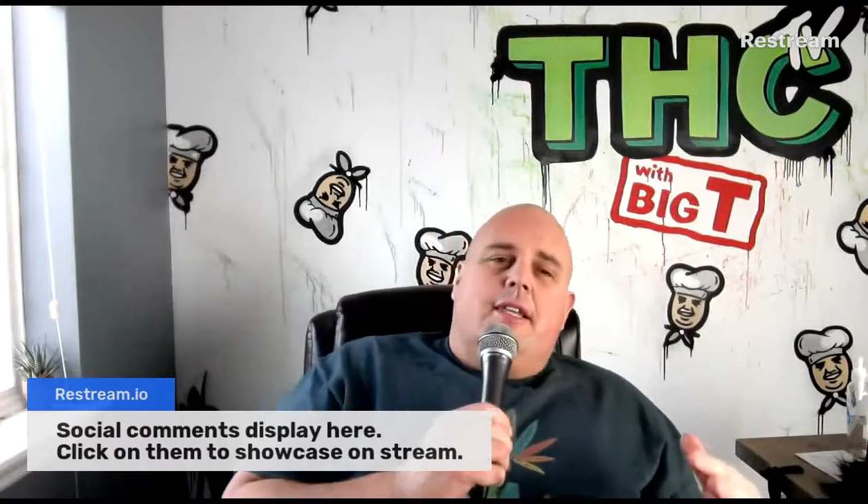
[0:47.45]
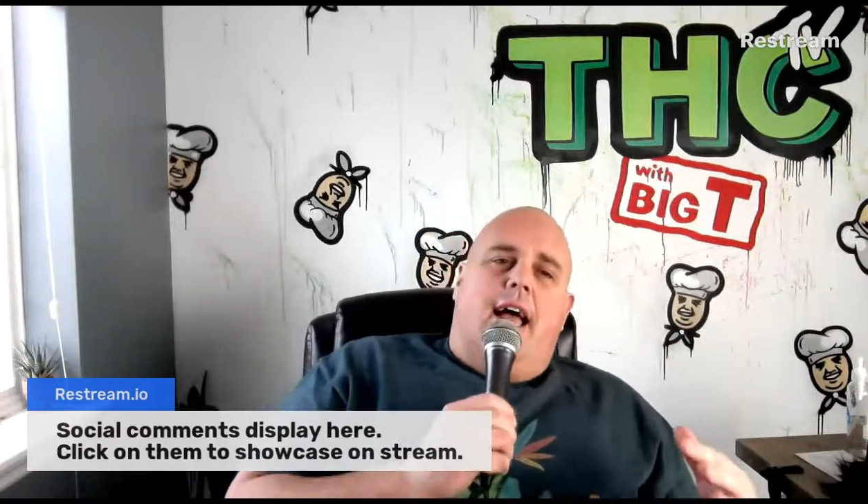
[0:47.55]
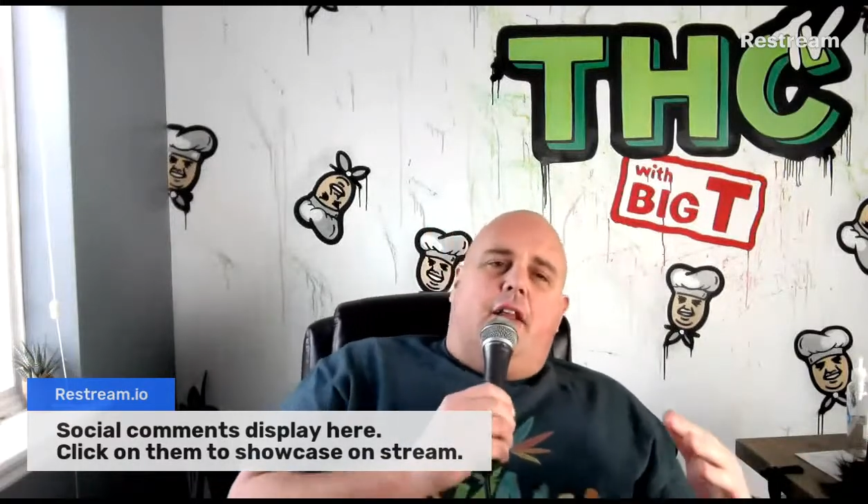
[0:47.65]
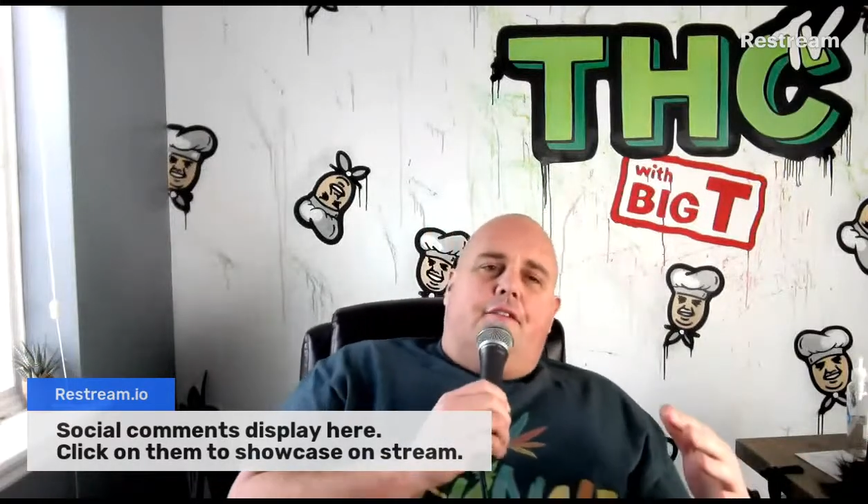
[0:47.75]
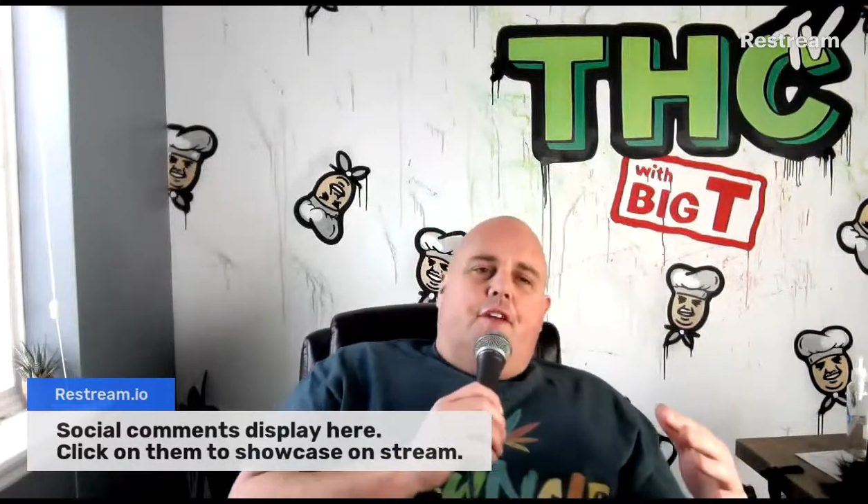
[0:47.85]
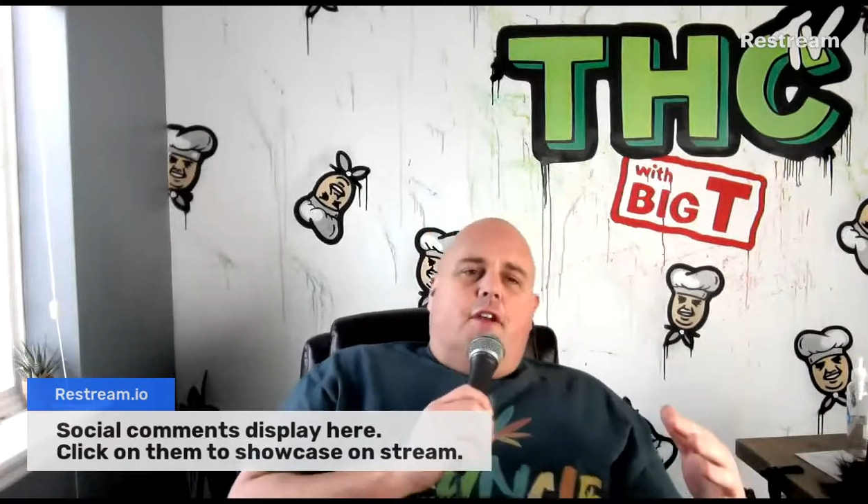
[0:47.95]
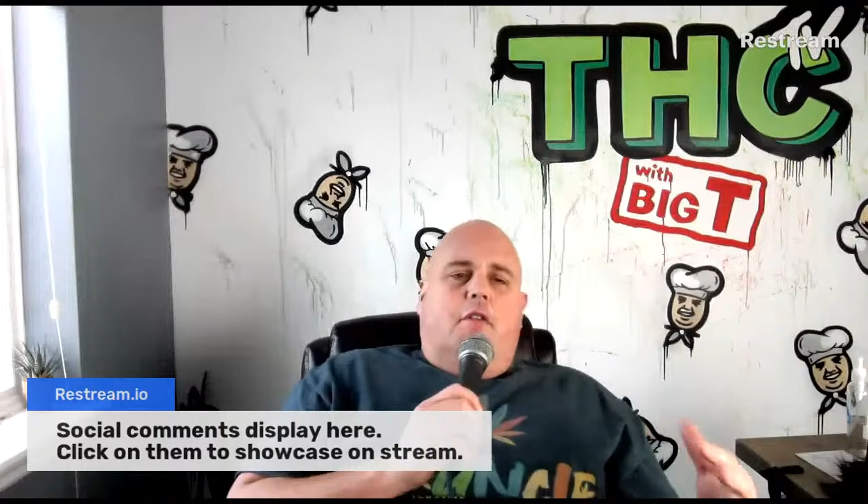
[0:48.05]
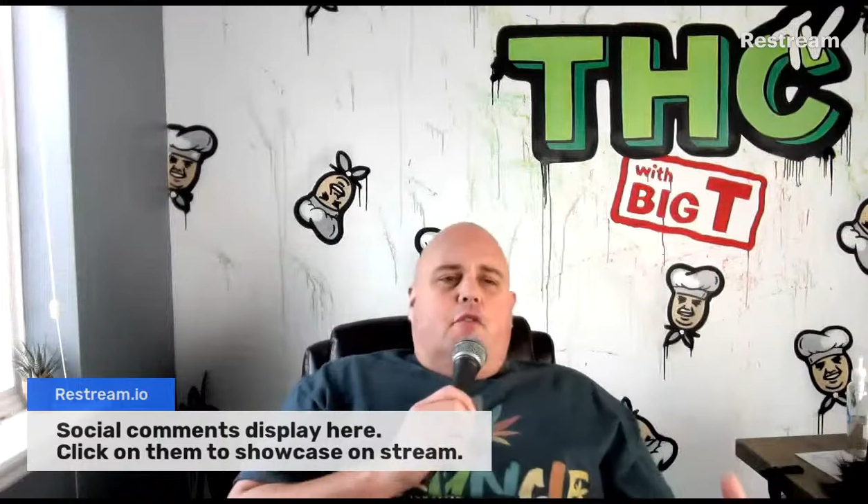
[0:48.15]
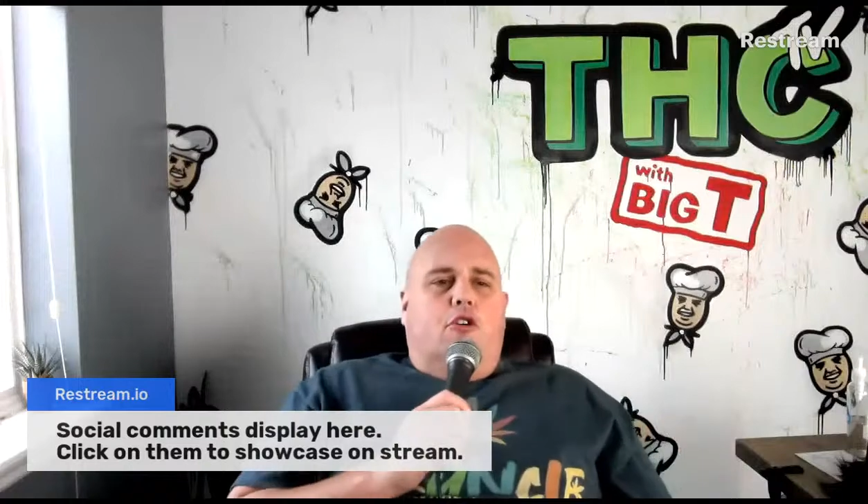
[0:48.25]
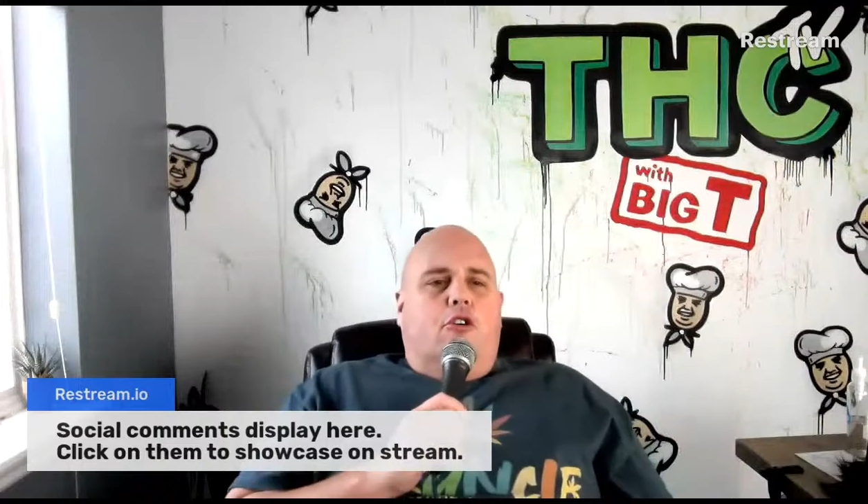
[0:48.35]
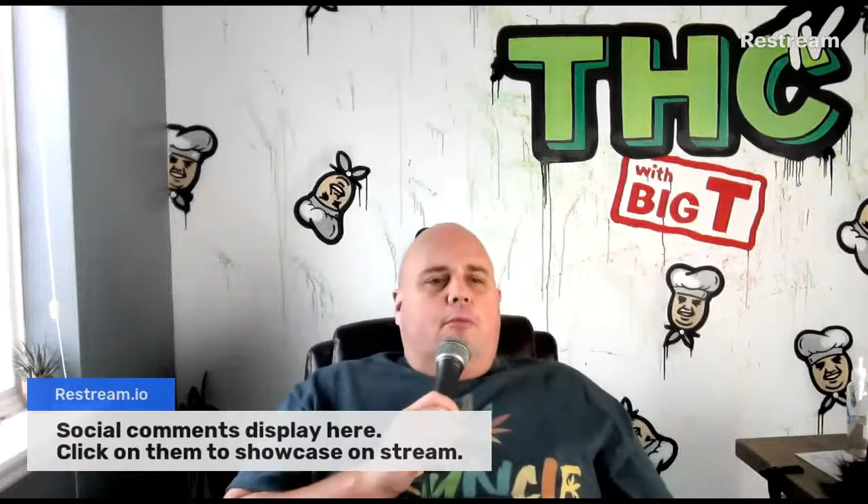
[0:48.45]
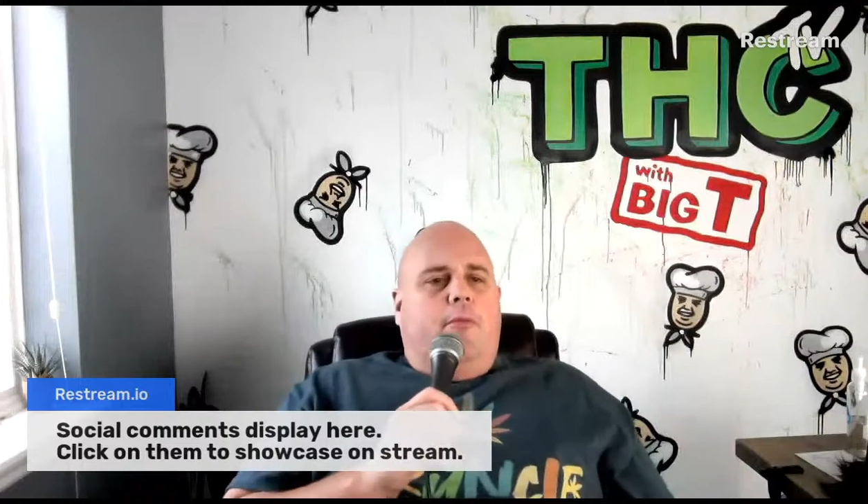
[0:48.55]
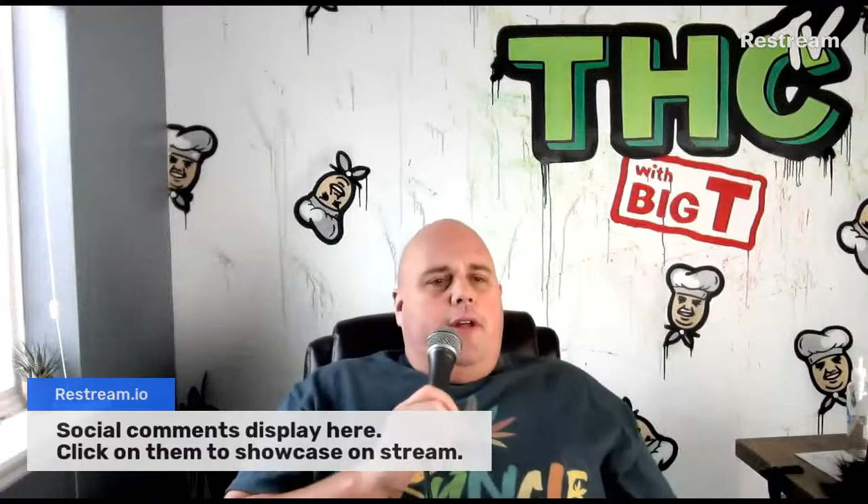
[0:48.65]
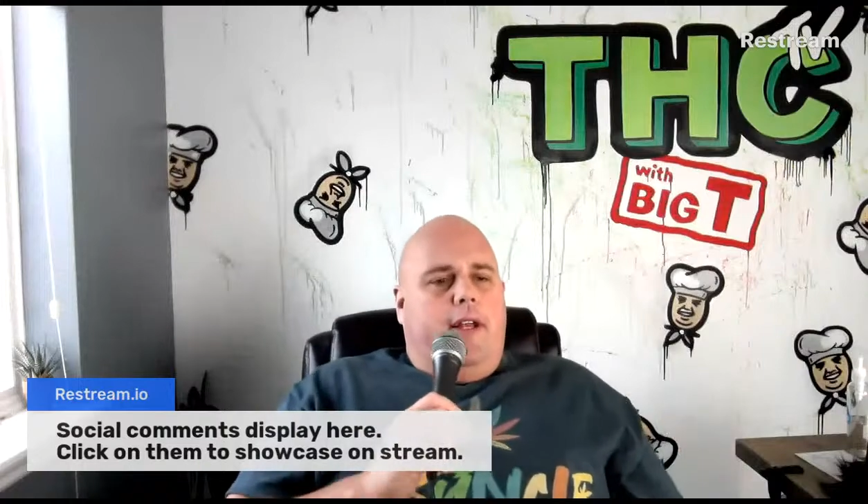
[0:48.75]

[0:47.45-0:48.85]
elephant in the room,